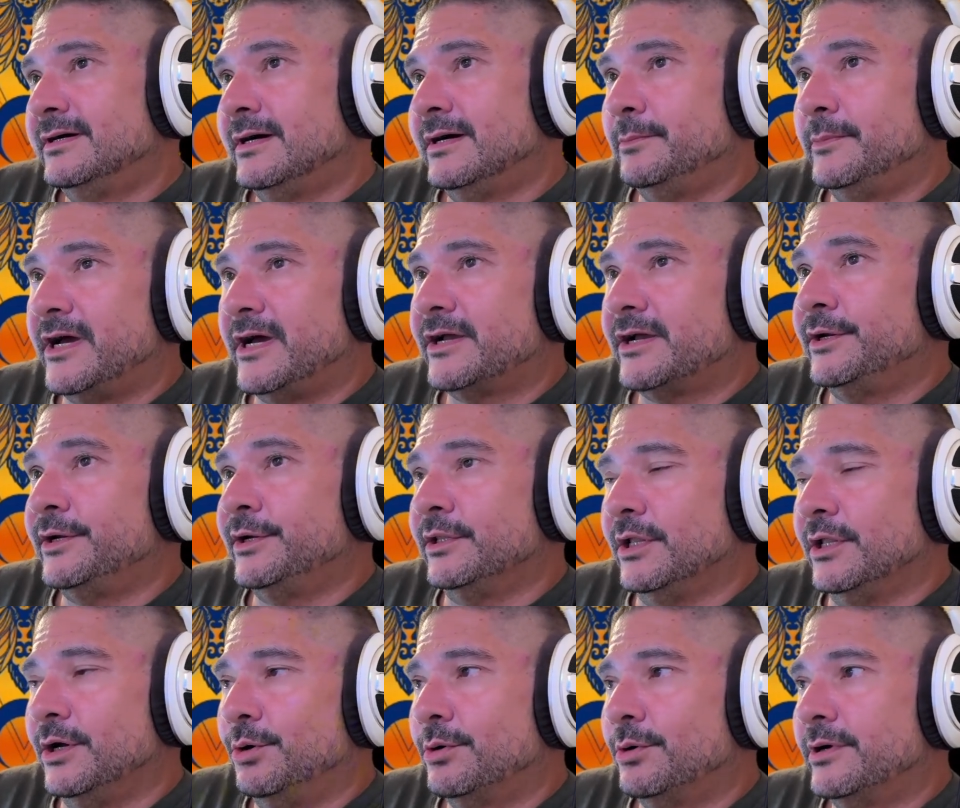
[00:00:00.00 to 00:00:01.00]
I'm not going to
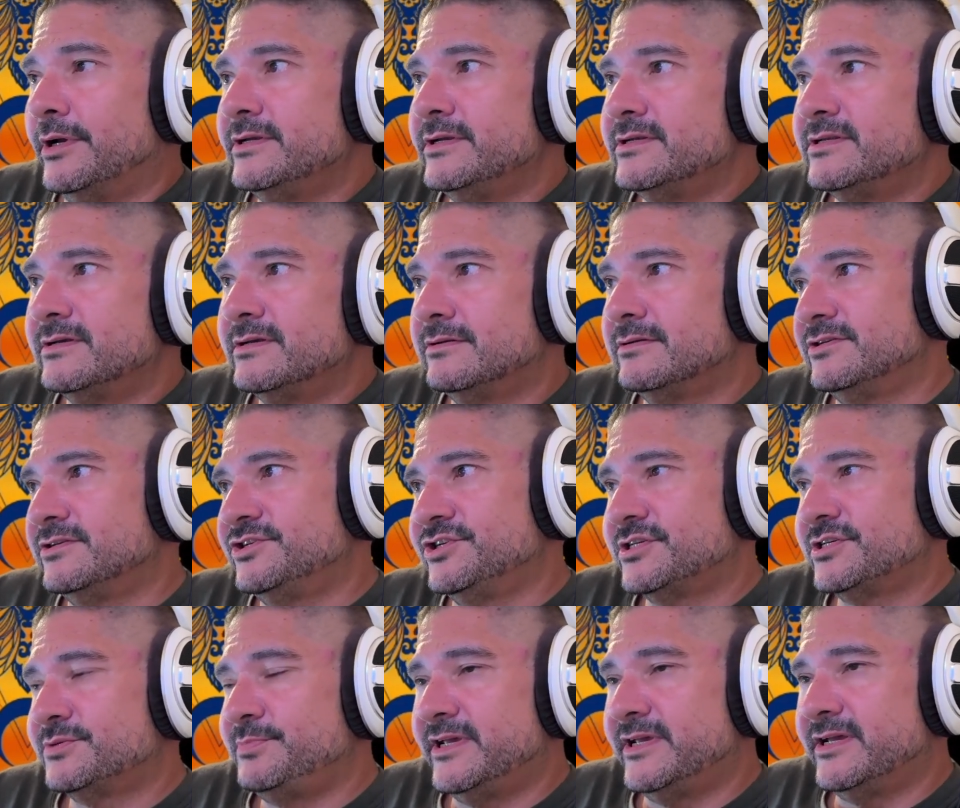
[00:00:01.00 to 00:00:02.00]
lower it
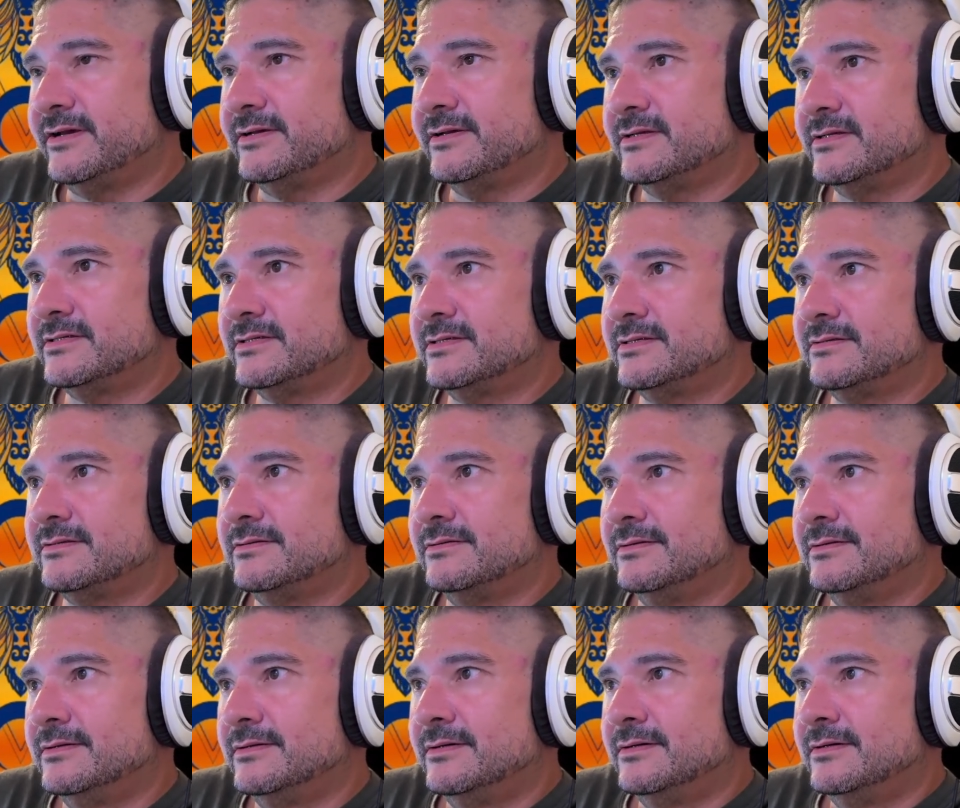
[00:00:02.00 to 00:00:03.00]
just because
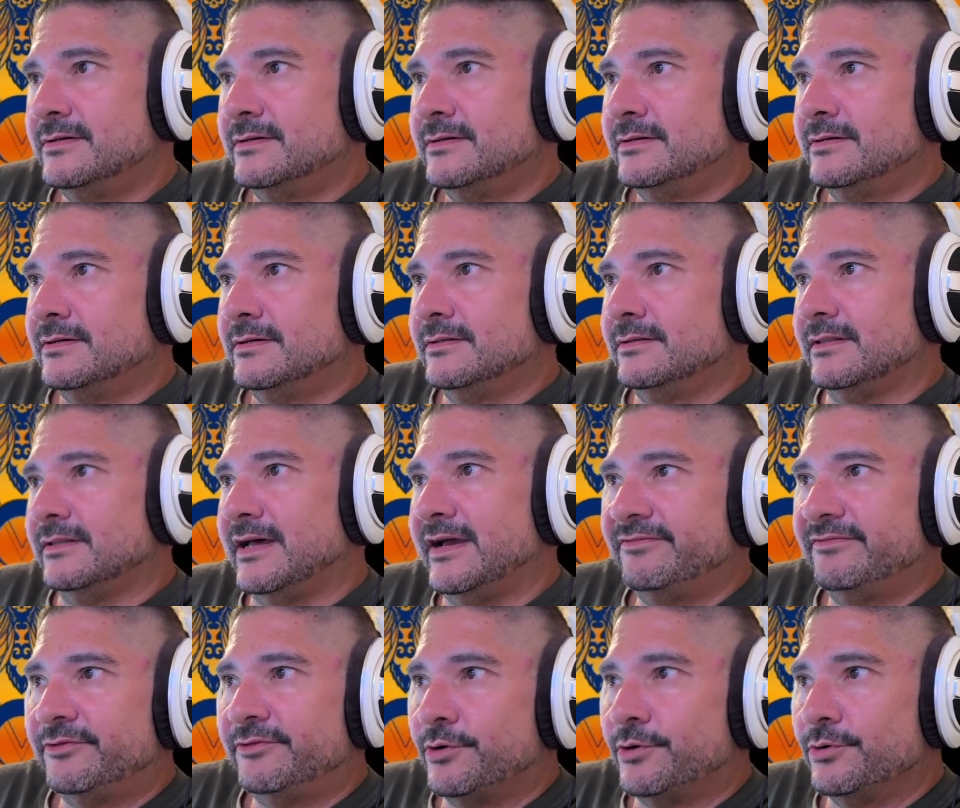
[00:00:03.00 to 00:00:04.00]

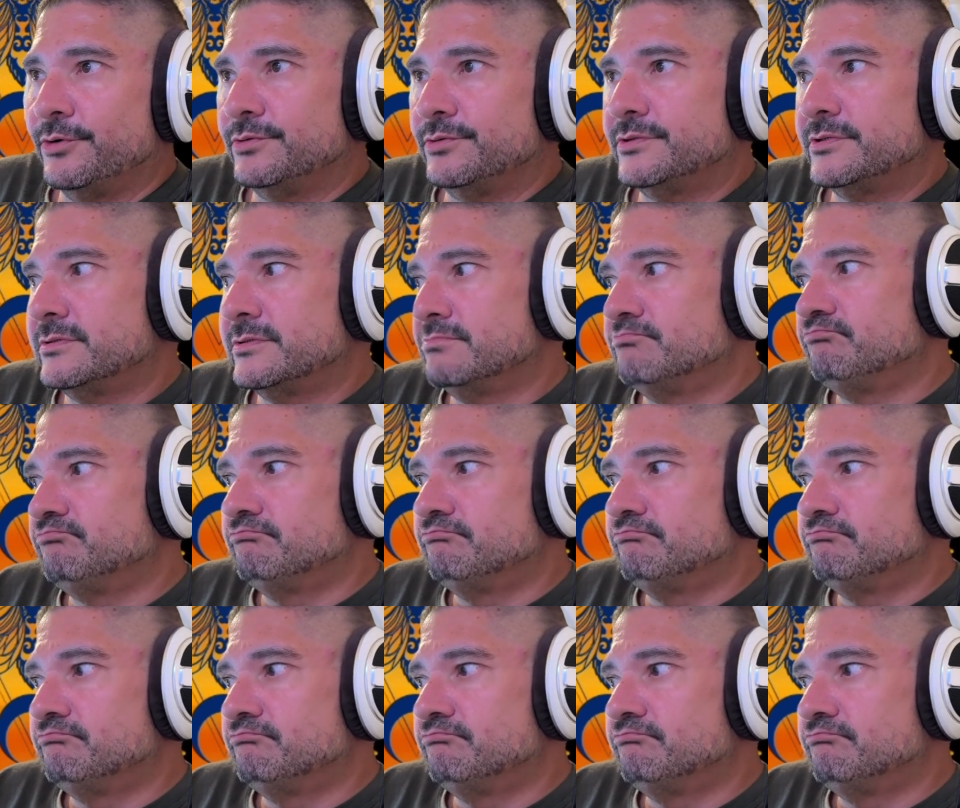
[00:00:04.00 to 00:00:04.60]
life throws,